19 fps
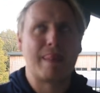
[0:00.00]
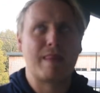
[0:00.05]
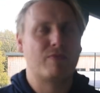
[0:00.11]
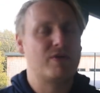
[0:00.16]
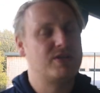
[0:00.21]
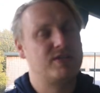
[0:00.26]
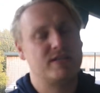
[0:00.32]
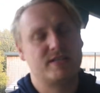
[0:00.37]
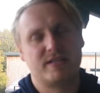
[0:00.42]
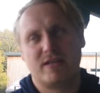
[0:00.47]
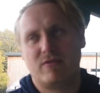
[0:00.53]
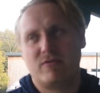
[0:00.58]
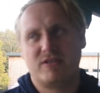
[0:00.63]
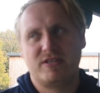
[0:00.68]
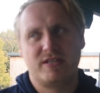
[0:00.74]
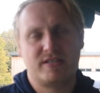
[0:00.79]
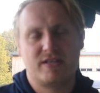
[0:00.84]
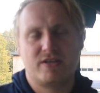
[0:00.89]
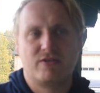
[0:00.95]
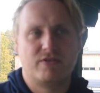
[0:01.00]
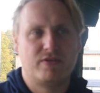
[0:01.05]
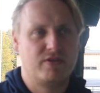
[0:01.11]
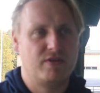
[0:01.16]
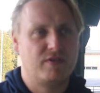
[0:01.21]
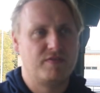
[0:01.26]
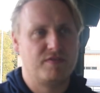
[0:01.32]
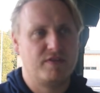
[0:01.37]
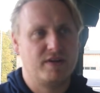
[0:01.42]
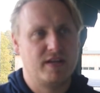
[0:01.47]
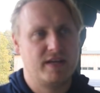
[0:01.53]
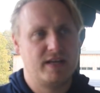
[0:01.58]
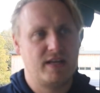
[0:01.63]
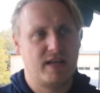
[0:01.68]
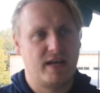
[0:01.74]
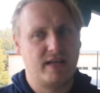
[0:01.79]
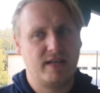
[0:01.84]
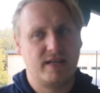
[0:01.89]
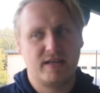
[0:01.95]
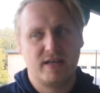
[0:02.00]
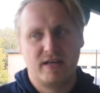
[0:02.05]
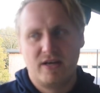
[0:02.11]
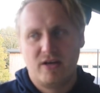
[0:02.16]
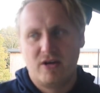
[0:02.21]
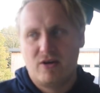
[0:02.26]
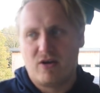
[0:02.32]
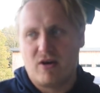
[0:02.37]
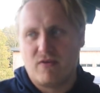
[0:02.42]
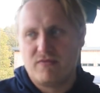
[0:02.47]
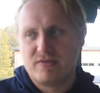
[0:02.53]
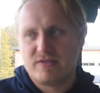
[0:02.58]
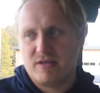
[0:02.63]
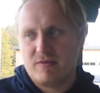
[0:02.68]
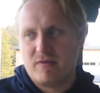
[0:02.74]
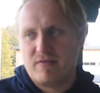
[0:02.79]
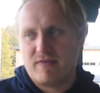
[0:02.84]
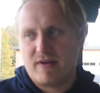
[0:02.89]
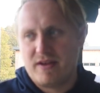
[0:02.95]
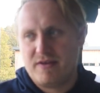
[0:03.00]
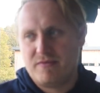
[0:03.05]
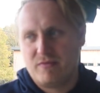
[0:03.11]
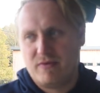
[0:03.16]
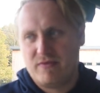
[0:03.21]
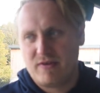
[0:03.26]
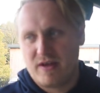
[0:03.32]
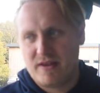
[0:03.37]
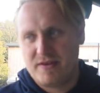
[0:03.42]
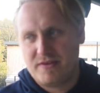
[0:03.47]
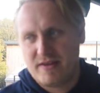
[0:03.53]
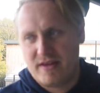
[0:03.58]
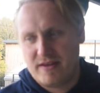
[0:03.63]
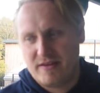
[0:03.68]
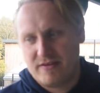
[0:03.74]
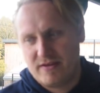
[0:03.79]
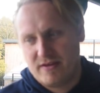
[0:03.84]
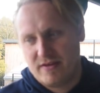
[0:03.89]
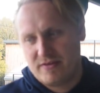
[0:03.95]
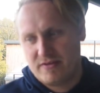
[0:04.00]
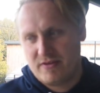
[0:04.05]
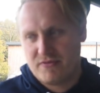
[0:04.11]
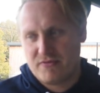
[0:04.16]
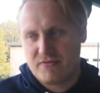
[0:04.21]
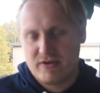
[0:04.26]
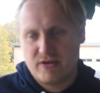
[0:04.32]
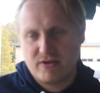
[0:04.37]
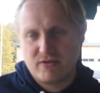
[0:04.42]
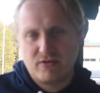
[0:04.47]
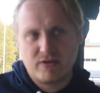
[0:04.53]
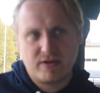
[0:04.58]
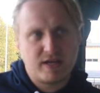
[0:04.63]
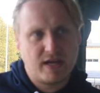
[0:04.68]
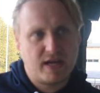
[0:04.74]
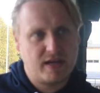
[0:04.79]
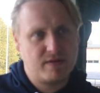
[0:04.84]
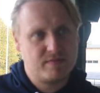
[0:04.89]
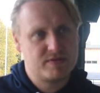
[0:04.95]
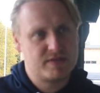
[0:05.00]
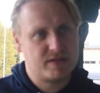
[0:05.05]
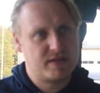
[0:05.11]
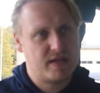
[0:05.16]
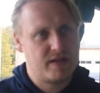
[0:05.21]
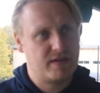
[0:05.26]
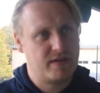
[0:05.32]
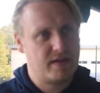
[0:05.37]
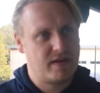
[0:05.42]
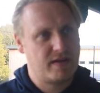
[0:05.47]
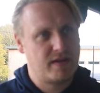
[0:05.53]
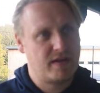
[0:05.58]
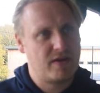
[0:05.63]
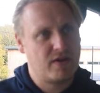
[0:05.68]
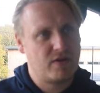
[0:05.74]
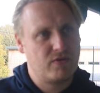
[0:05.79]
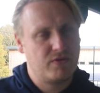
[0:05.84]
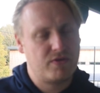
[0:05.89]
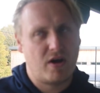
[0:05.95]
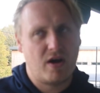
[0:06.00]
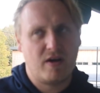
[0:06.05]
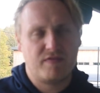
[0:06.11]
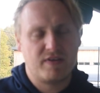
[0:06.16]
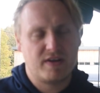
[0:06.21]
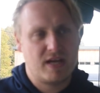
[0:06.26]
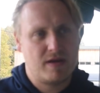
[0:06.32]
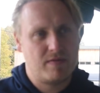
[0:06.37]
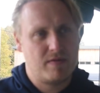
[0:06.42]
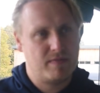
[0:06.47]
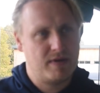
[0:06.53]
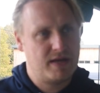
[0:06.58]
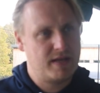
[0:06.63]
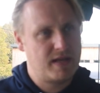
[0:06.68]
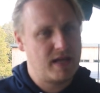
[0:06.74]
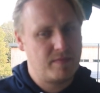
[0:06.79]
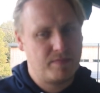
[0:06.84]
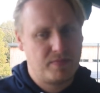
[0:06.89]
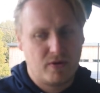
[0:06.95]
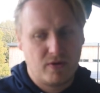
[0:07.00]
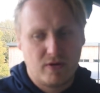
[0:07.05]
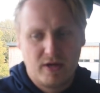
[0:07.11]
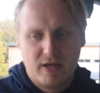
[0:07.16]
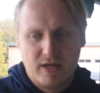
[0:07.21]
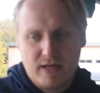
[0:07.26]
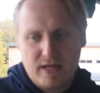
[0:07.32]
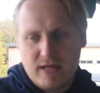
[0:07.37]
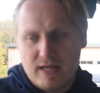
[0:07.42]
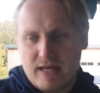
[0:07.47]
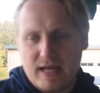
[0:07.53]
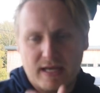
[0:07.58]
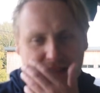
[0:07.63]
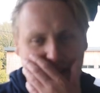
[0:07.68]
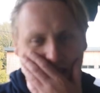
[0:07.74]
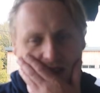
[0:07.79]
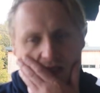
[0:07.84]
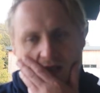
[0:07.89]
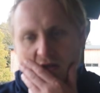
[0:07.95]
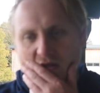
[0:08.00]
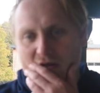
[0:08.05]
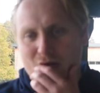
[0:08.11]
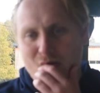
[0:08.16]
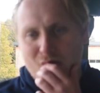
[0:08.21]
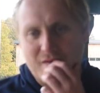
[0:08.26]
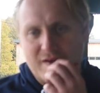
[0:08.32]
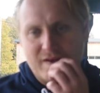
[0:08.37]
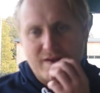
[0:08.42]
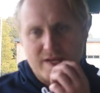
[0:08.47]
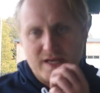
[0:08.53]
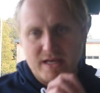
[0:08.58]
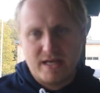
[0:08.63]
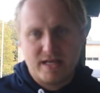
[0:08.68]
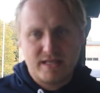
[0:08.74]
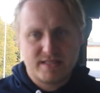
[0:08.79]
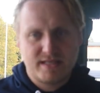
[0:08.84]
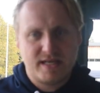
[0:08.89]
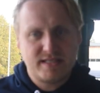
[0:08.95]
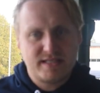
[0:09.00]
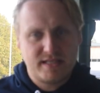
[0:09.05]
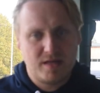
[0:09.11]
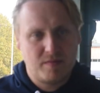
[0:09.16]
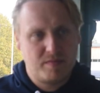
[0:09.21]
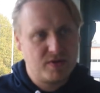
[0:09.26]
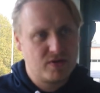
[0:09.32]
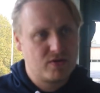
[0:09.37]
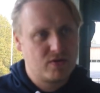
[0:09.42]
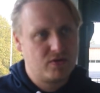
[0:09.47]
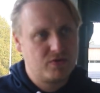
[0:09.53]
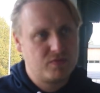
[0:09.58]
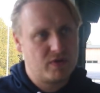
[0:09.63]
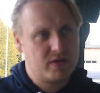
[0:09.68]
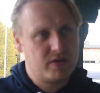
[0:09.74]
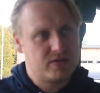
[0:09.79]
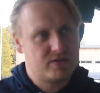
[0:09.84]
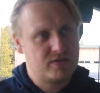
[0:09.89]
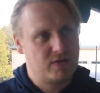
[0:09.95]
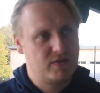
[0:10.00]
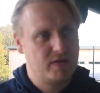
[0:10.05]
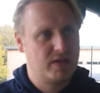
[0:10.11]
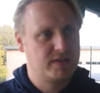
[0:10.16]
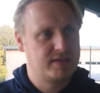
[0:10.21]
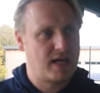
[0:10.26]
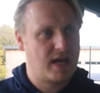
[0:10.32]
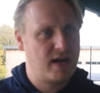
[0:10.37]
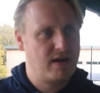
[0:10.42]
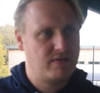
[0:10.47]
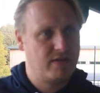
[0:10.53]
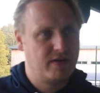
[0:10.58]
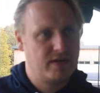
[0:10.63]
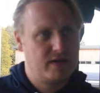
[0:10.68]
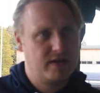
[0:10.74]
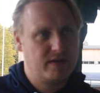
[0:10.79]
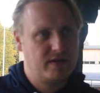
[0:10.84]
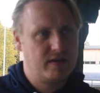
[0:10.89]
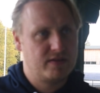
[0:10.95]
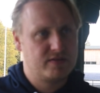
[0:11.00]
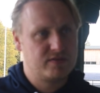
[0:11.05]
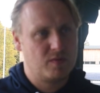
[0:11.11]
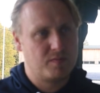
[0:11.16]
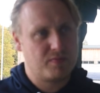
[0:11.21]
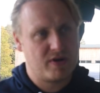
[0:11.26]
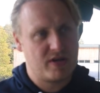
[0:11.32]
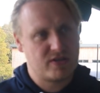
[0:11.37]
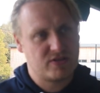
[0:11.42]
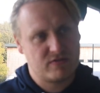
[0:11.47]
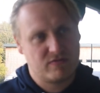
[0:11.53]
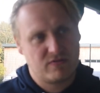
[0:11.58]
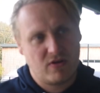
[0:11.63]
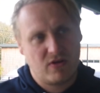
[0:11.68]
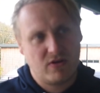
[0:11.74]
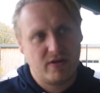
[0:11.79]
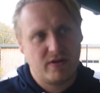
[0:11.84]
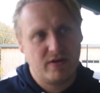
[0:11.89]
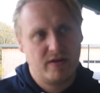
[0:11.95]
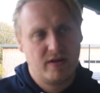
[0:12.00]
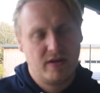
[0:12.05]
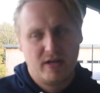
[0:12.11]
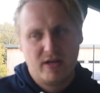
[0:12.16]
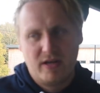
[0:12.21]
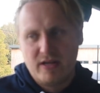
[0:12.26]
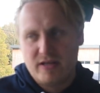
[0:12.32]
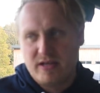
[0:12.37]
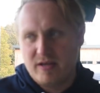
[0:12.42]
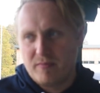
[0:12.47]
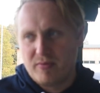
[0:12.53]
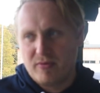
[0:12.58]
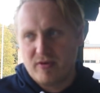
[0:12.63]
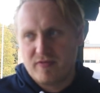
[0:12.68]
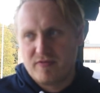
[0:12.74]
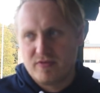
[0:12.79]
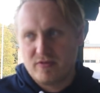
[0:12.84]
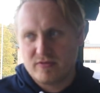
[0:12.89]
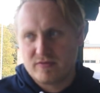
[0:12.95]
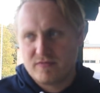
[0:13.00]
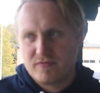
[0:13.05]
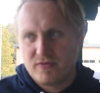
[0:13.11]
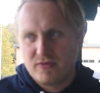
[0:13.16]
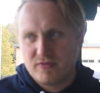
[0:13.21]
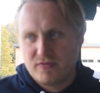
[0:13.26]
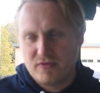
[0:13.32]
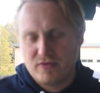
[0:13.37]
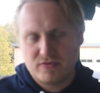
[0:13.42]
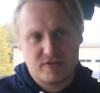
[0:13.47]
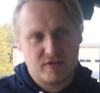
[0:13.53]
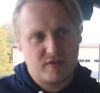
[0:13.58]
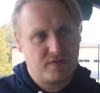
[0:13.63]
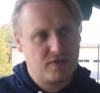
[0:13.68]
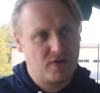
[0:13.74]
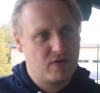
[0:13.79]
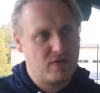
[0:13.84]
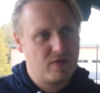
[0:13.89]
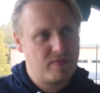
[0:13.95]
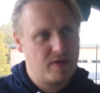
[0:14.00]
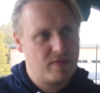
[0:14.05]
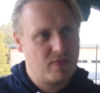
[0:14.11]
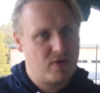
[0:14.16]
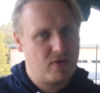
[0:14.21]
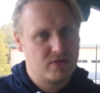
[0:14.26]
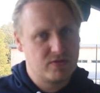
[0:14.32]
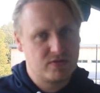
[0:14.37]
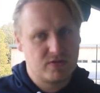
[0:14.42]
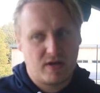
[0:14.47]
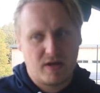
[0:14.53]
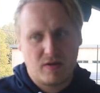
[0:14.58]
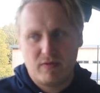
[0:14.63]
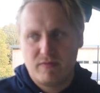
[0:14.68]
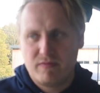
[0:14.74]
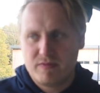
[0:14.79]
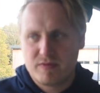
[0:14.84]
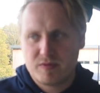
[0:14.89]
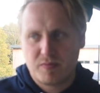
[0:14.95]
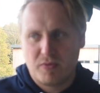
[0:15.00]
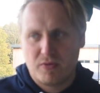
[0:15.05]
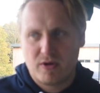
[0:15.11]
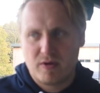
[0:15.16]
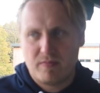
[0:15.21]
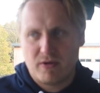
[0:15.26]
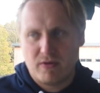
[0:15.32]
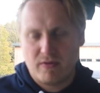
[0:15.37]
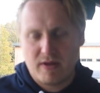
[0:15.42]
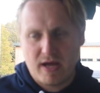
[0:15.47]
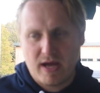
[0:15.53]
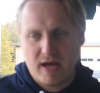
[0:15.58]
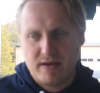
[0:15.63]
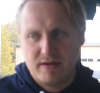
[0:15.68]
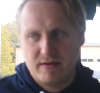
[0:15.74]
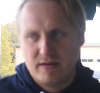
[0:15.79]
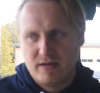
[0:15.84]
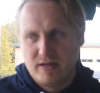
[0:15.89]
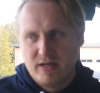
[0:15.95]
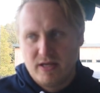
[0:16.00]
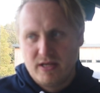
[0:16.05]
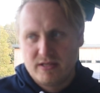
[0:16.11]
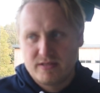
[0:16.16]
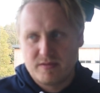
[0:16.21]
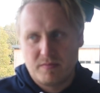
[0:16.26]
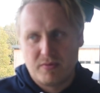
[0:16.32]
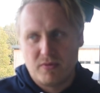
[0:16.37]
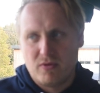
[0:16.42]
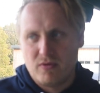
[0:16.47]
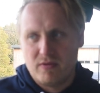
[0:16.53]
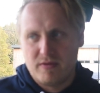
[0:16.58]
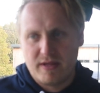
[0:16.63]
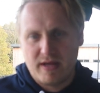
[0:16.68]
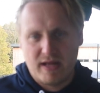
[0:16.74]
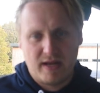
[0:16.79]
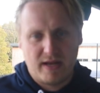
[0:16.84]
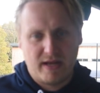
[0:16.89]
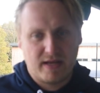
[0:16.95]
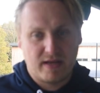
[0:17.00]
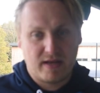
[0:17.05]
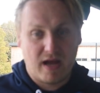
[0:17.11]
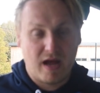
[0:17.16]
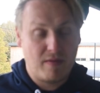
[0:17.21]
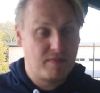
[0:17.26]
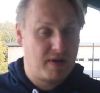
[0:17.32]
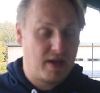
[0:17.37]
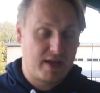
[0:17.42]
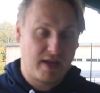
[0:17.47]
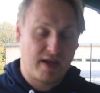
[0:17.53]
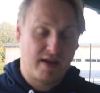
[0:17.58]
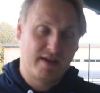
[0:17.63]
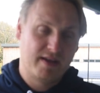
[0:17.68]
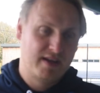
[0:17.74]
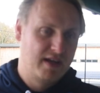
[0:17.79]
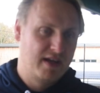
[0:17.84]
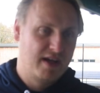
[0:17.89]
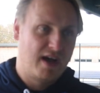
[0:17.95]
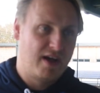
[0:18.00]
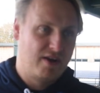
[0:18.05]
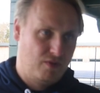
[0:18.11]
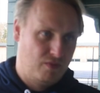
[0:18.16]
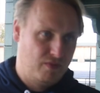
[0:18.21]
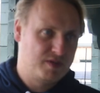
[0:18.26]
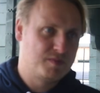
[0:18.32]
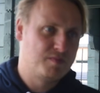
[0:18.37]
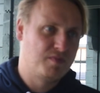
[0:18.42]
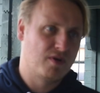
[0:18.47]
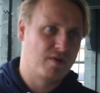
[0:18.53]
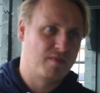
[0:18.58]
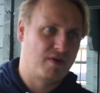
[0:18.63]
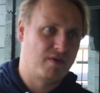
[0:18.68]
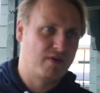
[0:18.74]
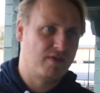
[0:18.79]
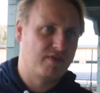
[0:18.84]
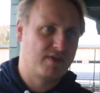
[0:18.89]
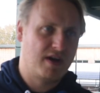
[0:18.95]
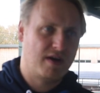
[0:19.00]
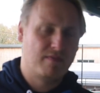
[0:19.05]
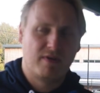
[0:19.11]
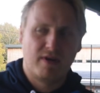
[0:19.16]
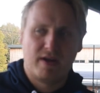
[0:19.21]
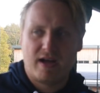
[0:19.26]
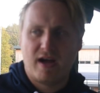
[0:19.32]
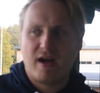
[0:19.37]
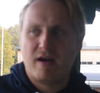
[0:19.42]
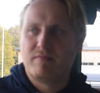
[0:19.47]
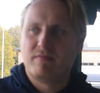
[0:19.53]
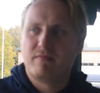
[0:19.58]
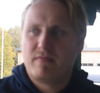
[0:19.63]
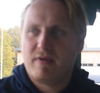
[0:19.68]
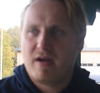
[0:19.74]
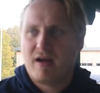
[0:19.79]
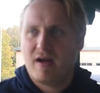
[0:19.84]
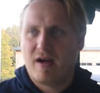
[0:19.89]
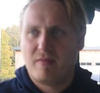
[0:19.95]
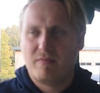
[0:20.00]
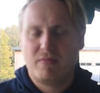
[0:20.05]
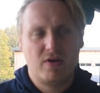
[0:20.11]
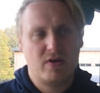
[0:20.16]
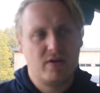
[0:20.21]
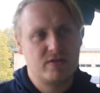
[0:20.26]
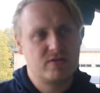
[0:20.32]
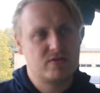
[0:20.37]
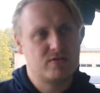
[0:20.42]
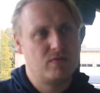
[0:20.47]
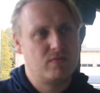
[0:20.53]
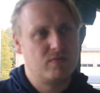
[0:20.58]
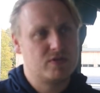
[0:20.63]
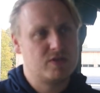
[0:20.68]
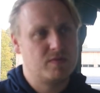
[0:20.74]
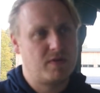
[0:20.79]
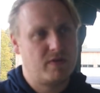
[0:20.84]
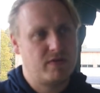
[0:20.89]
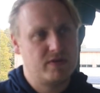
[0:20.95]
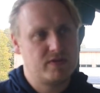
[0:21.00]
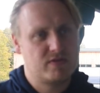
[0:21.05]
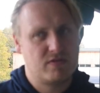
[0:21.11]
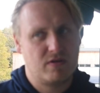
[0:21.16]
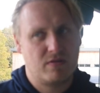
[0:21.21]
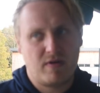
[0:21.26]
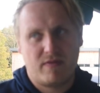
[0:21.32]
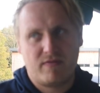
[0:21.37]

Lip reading: which isn't good enough really. Like obviously we've had then the three good games and then the good half a game at Maidenhead, but like I said to the group, like it's easy to be good when you're 2-0 down and there's no pressure on and you put your foot to the floor a bit more. So like we've spoke about that, and it's important that I know we spoke about it off camera, like I'm learning so much about this group.